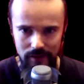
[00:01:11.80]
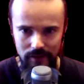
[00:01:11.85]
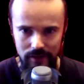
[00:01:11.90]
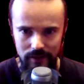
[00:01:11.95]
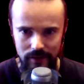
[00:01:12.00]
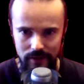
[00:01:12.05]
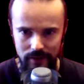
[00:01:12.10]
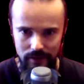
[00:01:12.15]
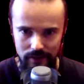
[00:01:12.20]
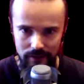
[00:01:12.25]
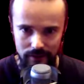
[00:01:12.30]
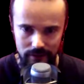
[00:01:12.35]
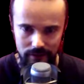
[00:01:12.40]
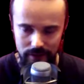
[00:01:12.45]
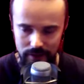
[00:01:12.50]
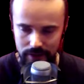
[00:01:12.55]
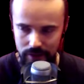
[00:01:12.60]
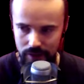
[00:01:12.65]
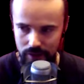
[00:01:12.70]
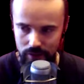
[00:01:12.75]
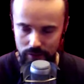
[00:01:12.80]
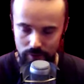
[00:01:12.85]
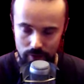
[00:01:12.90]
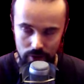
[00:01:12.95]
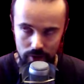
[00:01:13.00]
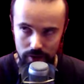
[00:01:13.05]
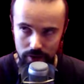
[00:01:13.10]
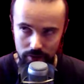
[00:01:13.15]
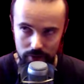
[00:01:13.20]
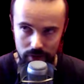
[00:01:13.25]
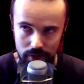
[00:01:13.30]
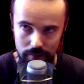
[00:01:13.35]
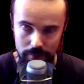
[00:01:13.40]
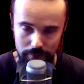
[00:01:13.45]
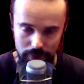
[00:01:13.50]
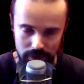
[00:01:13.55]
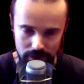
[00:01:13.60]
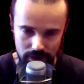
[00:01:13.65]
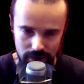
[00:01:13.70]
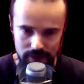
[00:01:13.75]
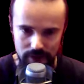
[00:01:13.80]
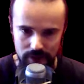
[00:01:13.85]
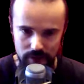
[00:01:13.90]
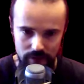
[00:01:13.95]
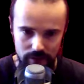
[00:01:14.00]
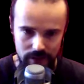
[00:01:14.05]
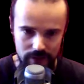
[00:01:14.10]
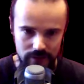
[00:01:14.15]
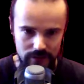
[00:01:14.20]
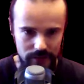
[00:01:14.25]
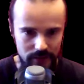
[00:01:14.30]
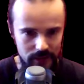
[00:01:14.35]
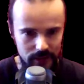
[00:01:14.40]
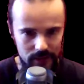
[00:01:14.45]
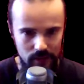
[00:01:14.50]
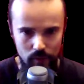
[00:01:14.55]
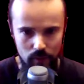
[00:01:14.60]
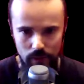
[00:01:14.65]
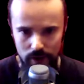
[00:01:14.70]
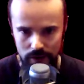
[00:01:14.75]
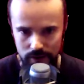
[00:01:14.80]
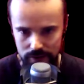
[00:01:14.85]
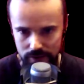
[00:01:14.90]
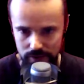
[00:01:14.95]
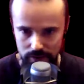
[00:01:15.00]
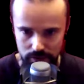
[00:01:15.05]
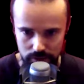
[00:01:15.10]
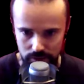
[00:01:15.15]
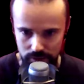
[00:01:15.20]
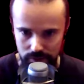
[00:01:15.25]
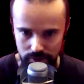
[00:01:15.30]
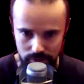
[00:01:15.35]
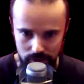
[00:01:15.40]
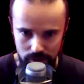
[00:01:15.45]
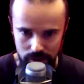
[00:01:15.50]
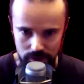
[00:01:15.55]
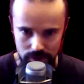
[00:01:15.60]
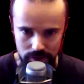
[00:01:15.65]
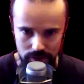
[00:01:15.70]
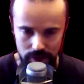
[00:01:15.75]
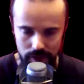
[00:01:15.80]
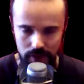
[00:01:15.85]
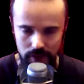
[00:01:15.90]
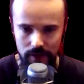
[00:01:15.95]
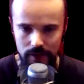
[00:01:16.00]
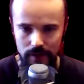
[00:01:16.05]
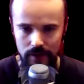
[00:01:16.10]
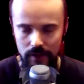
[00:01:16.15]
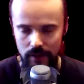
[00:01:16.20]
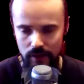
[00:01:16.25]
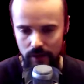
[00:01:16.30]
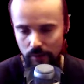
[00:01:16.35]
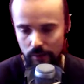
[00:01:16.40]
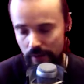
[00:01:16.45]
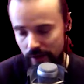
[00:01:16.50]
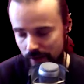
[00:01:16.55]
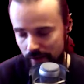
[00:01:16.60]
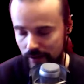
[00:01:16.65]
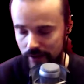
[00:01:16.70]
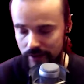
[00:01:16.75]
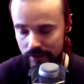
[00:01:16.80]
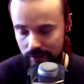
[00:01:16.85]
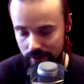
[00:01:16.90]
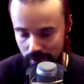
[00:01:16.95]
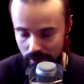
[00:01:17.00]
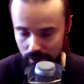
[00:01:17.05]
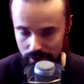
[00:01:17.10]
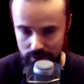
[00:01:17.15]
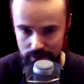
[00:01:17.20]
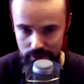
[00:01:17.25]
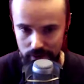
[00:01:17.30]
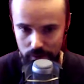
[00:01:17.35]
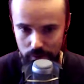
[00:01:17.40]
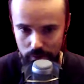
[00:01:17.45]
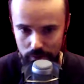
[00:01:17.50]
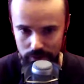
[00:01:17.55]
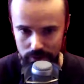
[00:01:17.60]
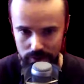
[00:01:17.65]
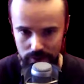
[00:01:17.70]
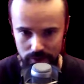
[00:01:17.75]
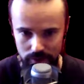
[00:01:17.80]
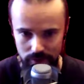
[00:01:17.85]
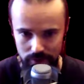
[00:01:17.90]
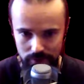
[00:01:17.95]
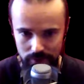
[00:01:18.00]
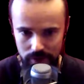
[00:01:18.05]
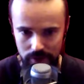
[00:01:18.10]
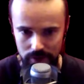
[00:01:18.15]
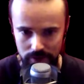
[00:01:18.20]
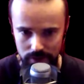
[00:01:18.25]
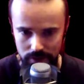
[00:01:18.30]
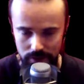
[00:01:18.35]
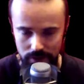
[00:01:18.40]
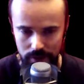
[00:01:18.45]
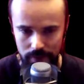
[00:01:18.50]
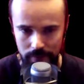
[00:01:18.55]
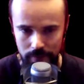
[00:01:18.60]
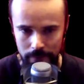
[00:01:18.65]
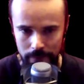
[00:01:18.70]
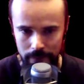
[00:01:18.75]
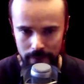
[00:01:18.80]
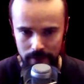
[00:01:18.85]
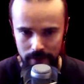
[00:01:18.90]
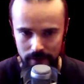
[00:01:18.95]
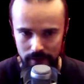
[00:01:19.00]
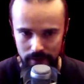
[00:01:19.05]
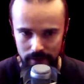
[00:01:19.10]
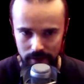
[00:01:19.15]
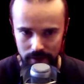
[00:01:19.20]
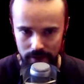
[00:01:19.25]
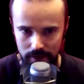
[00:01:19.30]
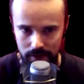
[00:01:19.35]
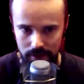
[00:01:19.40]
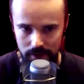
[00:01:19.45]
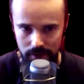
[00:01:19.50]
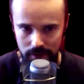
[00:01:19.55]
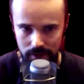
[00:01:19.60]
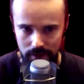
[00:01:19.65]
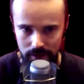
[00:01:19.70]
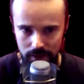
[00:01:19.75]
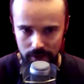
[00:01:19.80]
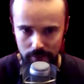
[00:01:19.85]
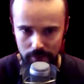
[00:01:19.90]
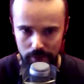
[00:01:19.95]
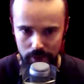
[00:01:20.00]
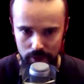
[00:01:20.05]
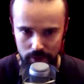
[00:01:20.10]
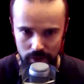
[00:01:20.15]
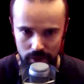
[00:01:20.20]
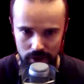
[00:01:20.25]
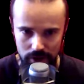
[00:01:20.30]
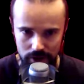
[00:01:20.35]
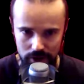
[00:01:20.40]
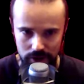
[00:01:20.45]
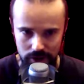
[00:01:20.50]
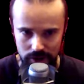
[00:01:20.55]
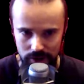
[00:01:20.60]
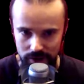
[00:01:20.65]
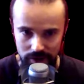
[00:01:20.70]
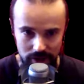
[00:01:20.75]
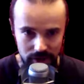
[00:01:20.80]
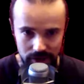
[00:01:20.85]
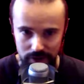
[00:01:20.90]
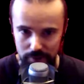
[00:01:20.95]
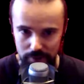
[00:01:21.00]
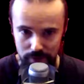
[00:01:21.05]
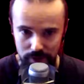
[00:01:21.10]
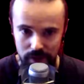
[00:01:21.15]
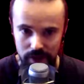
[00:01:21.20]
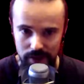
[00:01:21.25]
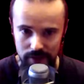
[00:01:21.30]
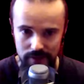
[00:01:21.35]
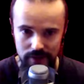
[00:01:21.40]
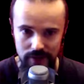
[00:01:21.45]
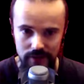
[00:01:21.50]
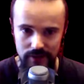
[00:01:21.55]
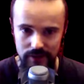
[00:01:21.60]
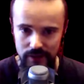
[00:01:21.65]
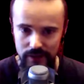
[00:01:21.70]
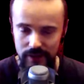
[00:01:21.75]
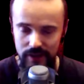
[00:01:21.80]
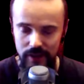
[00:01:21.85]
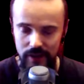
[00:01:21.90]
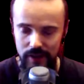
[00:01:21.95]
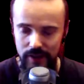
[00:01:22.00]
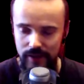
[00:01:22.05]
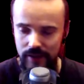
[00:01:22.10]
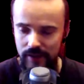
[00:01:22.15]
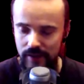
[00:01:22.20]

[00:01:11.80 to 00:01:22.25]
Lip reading: I completely revamped SRS. Then I went to the Vonda, or when I got the currency, I went to the Vonda Barrage Kinetic Blast Deadeye.